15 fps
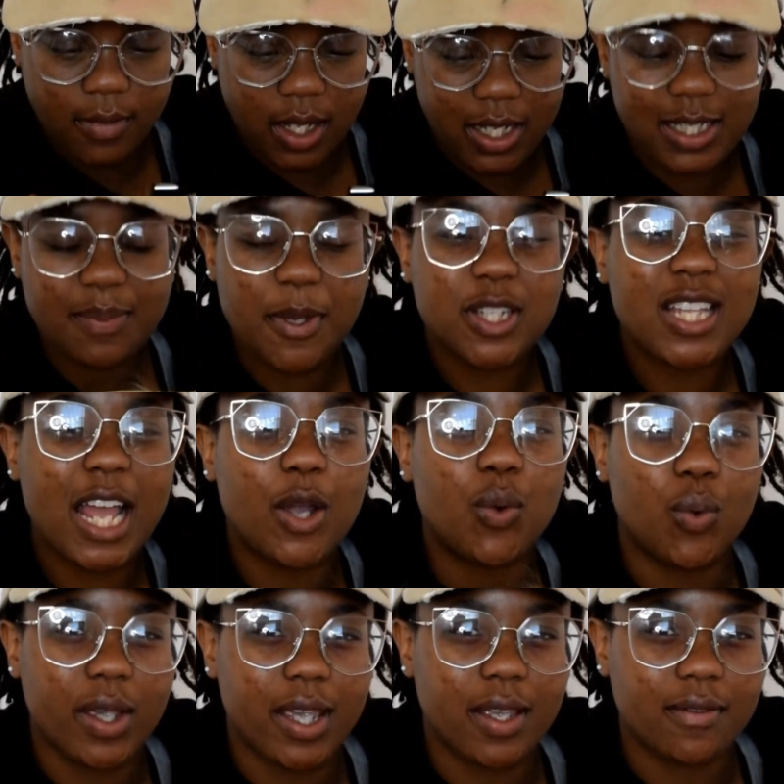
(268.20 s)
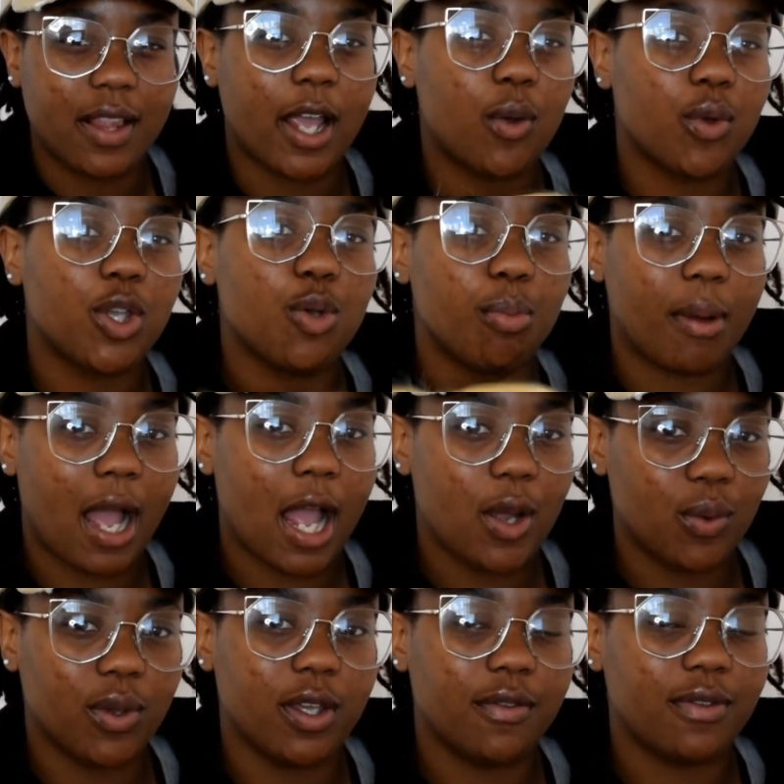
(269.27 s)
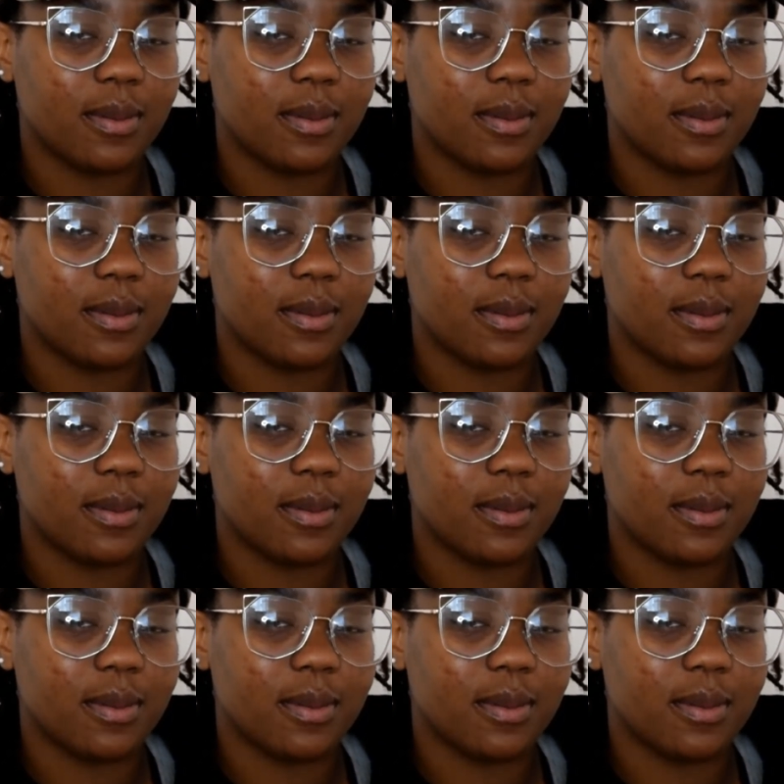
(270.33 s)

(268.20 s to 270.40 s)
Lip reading: smells like weave. Like when you buy weave